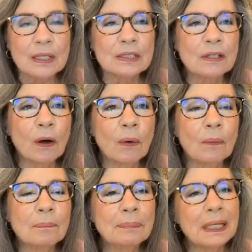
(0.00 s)

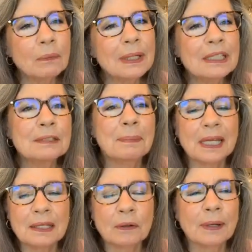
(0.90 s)
So what is
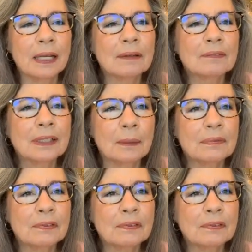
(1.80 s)
Be Creative Club?